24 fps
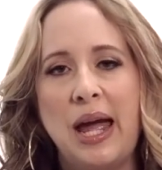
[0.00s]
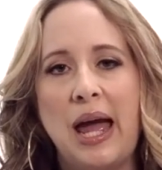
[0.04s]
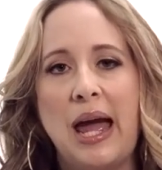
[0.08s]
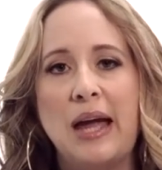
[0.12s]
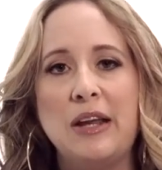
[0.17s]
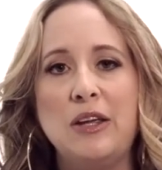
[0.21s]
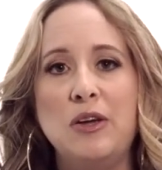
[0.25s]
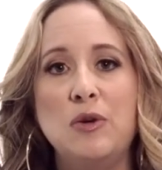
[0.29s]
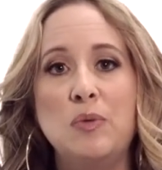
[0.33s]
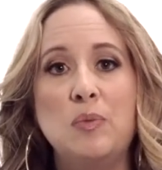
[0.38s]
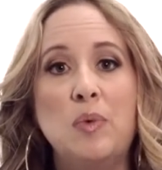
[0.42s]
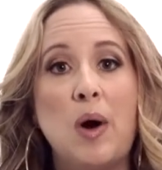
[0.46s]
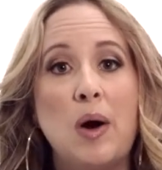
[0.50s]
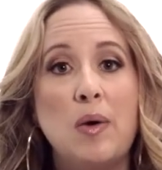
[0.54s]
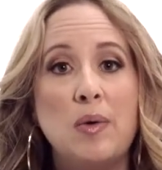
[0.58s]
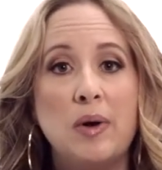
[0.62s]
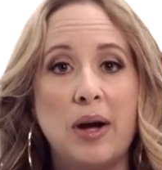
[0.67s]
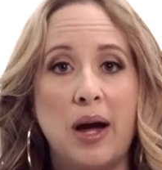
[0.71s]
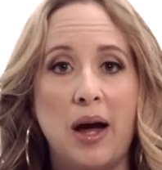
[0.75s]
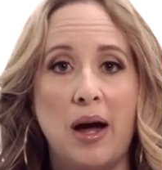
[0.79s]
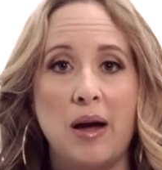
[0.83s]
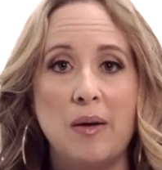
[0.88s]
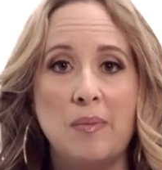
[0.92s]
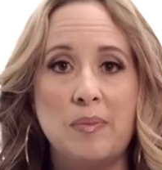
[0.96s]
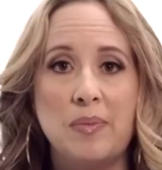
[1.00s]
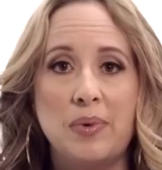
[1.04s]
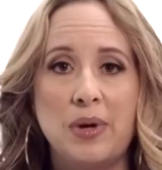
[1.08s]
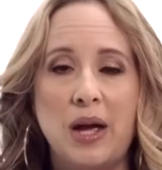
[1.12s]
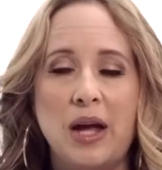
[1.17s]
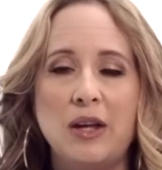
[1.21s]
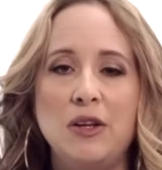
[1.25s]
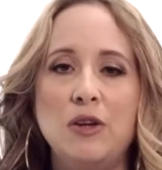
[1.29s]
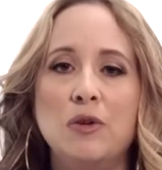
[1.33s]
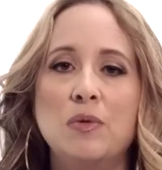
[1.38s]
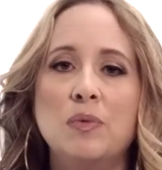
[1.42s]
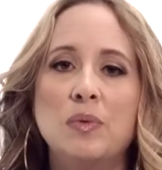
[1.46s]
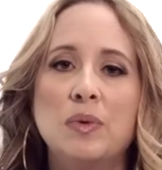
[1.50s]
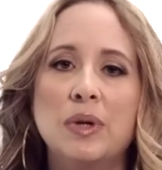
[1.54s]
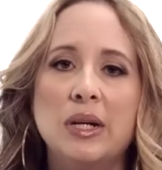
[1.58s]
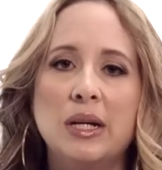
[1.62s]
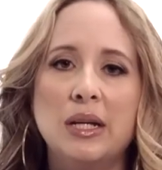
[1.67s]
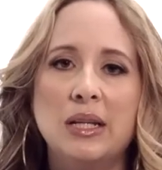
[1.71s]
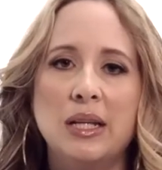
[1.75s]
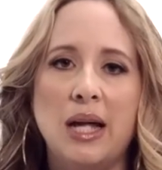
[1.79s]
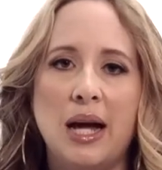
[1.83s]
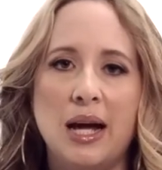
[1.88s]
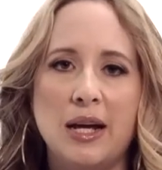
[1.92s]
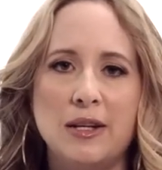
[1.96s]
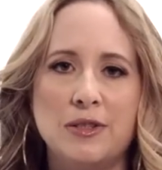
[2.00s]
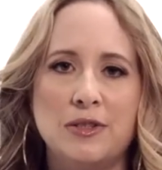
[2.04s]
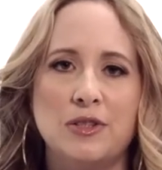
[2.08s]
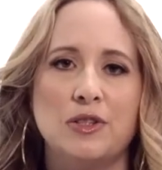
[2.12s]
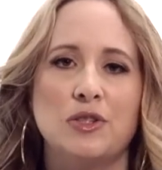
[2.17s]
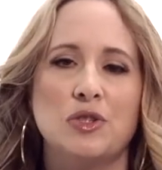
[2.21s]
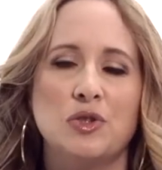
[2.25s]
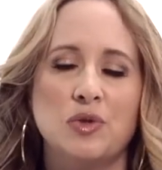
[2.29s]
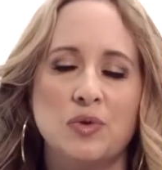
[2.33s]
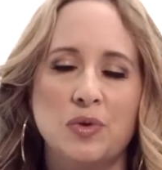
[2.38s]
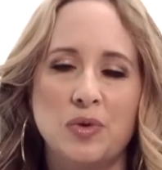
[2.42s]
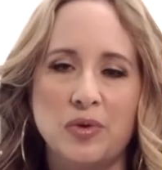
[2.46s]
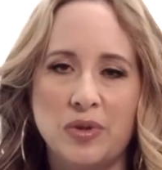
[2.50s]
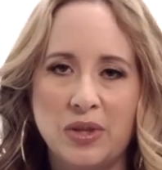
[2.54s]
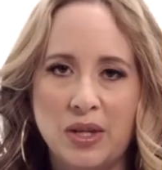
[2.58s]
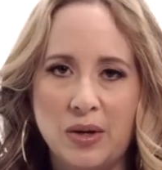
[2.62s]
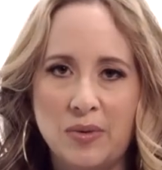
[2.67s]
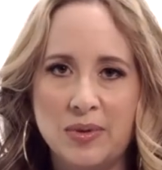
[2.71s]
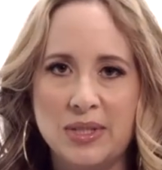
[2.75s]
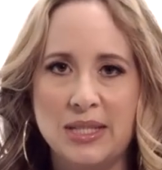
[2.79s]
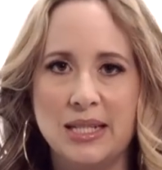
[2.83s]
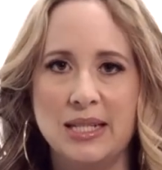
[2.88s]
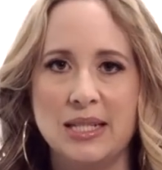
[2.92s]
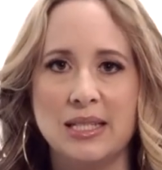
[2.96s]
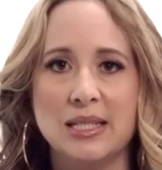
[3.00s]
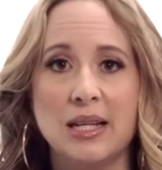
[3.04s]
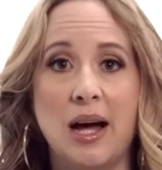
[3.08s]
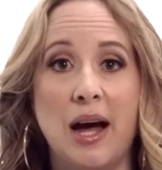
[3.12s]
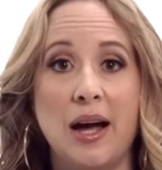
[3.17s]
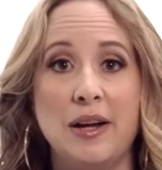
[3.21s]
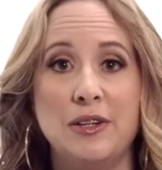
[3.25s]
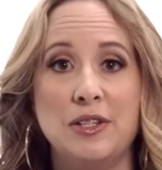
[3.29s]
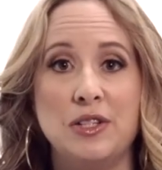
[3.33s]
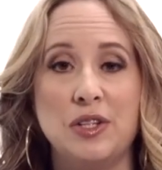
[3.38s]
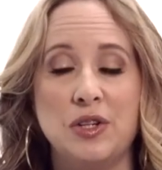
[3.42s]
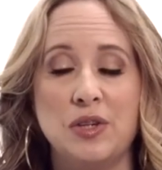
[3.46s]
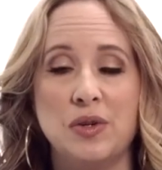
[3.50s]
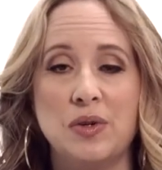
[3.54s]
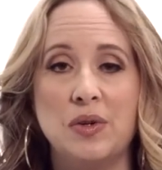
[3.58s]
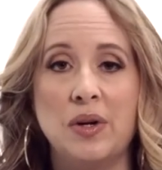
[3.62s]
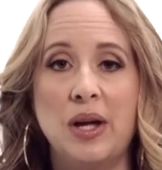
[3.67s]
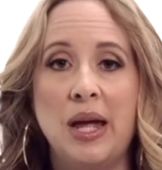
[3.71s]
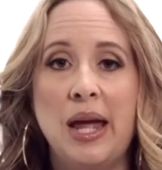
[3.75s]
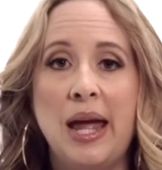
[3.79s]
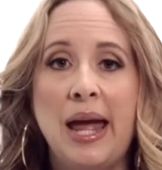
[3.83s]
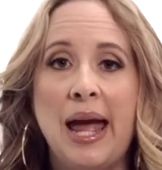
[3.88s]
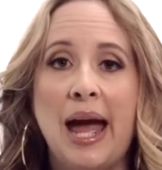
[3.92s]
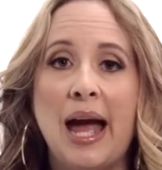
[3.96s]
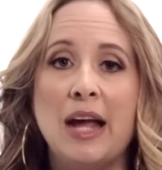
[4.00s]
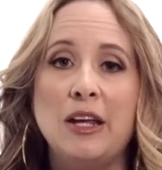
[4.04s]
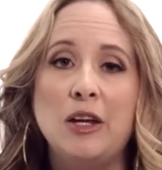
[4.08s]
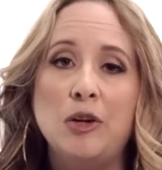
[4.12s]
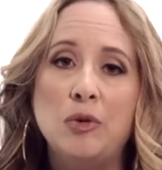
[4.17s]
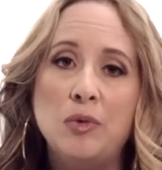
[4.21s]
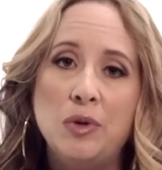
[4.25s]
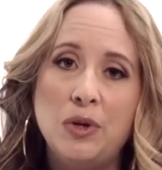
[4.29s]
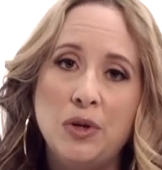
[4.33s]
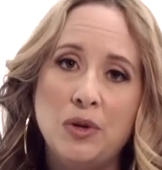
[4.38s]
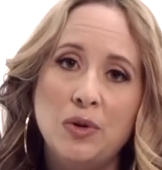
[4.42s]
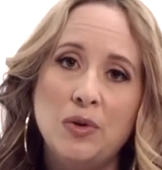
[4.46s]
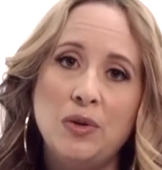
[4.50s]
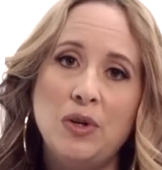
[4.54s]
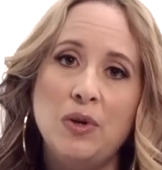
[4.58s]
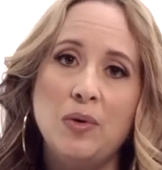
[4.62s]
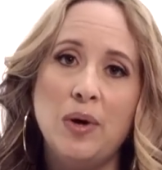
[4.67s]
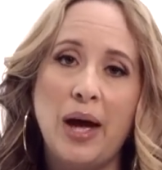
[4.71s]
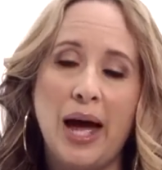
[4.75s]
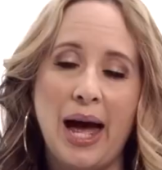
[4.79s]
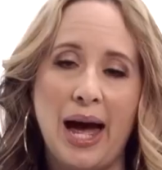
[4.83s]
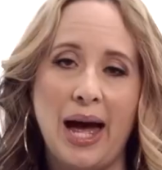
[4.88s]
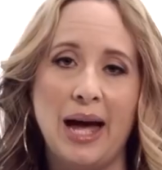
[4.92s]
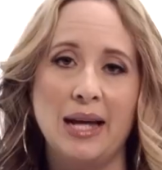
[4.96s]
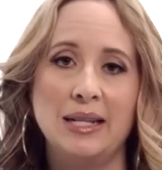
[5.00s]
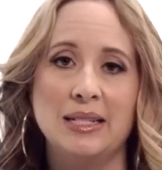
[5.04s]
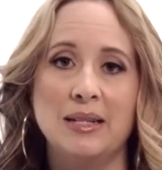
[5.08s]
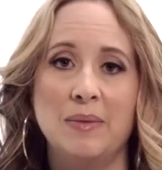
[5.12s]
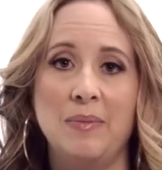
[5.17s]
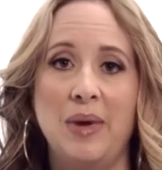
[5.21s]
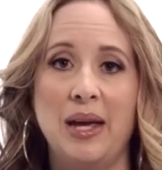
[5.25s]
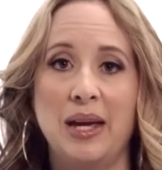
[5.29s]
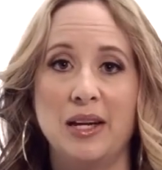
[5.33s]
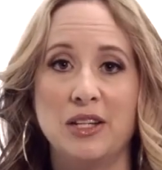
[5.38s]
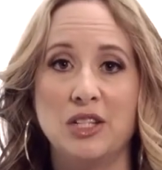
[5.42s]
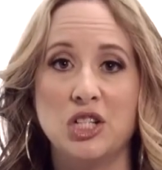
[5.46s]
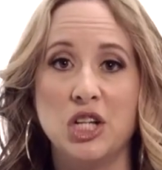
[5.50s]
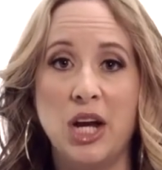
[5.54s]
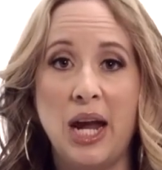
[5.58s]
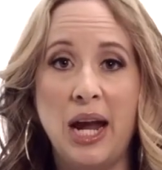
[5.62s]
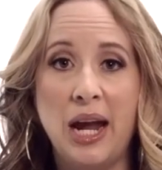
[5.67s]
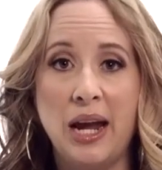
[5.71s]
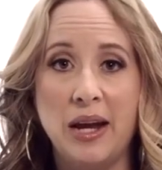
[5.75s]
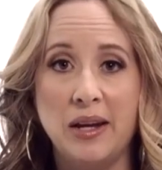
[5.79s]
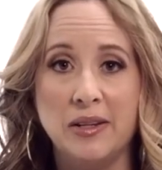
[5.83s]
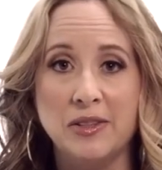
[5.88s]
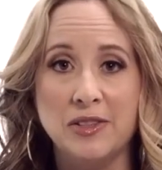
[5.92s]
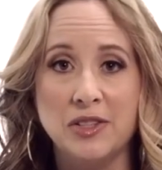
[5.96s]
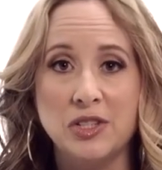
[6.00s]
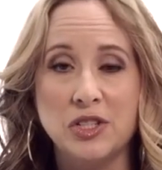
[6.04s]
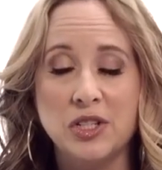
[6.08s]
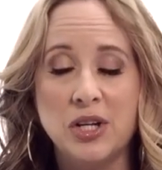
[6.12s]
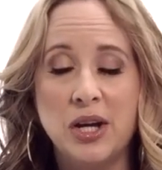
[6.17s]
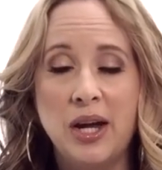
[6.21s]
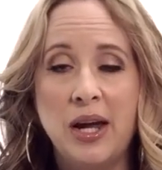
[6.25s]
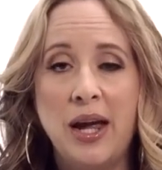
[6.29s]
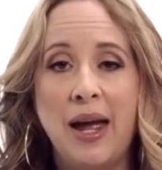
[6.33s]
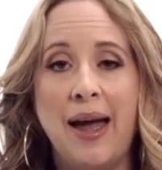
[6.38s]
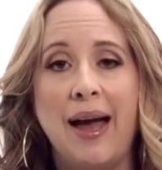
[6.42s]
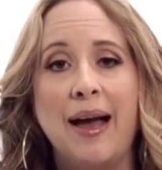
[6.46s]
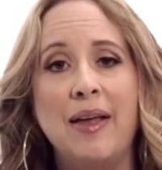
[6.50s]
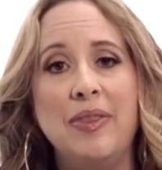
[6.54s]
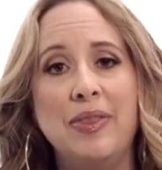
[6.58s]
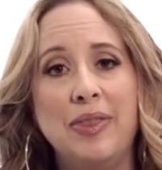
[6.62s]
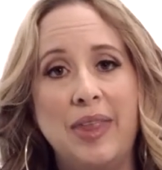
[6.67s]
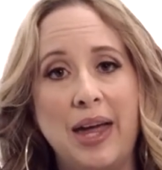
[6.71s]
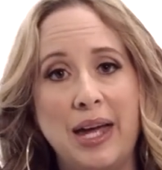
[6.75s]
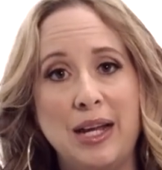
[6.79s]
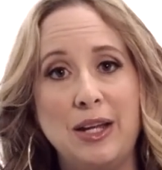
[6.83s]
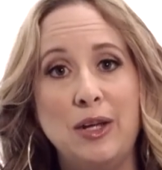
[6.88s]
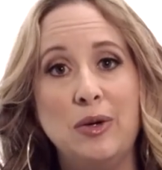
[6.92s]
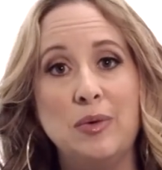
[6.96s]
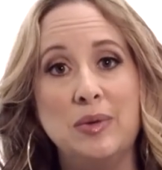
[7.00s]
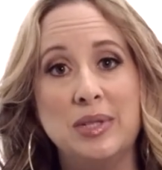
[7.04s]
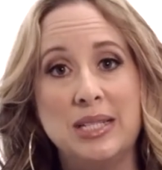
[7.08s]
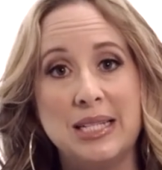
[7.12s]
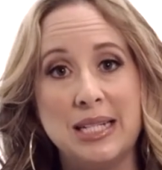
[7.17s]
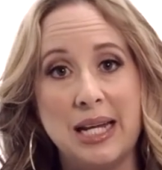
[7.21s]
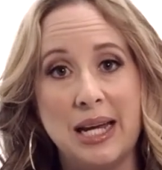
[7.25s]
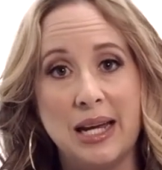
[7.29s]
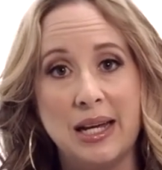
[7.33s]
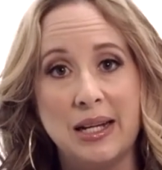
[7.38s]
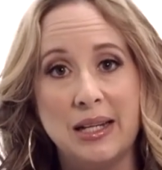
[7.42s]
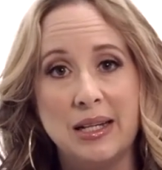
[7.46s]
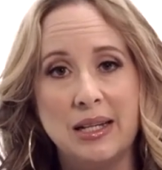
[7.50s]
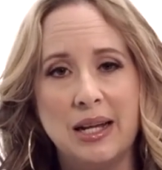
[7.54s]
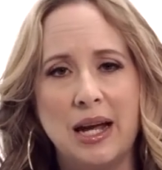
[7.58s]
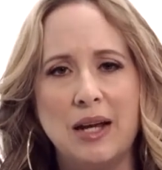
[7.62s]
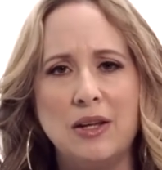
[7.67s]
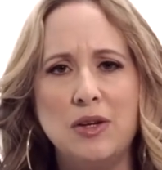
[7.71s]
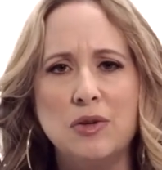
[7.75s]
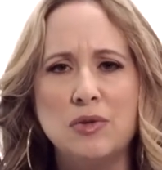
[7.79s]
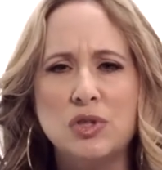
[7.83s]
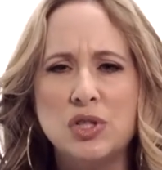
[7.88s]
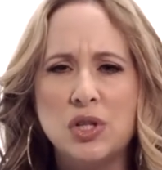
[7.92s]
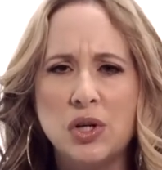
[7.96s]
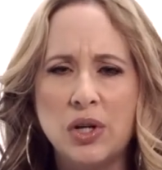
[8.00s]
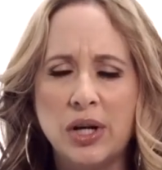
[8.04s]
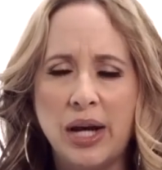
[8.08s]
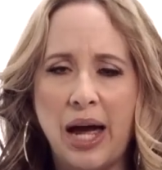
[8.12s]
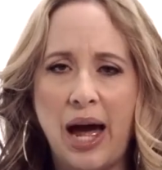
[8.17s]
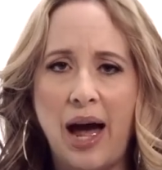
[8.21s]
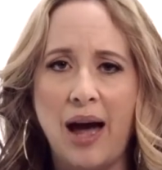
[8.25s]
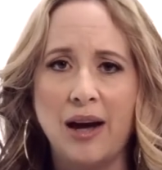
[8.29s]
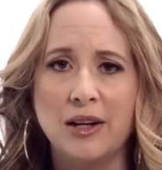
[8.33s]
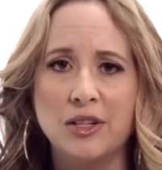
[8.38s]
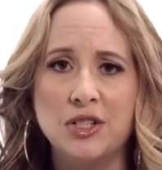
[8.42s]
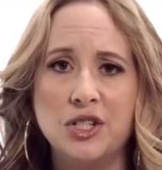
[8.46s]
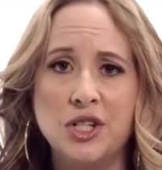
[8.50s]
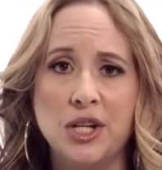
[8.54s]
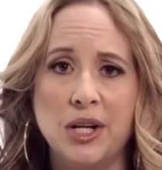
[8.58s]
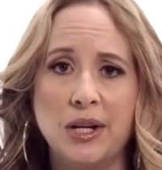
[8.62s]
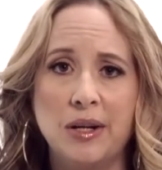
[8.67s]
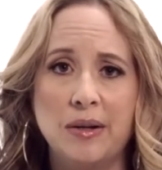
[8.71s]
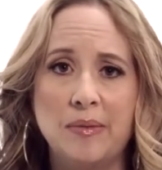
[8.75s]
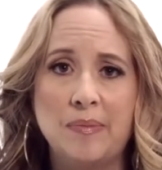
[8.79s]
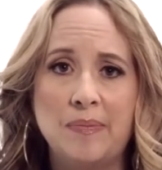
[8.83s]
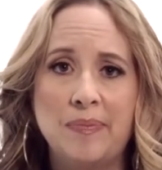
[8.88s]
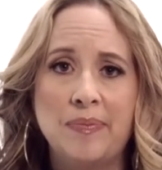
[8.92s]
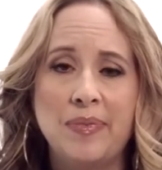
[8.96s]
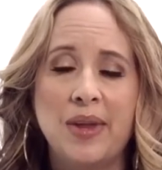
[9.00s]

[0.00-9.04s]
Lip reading: And you woke up and you realized a truth that was inside you, and you knew you had to make a change, and then you did, and you took action.